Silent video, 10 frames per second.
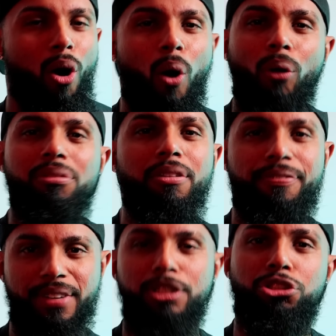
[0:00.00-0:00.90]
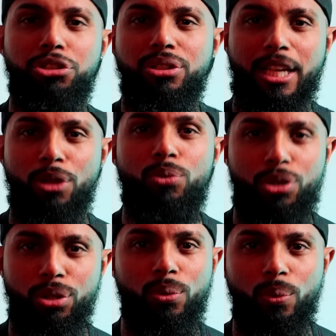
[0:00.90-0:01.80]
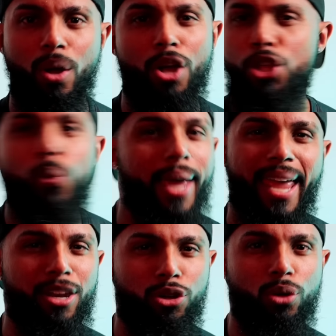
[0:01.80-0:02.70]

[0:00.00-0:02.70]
All of the finishers that you do, you can't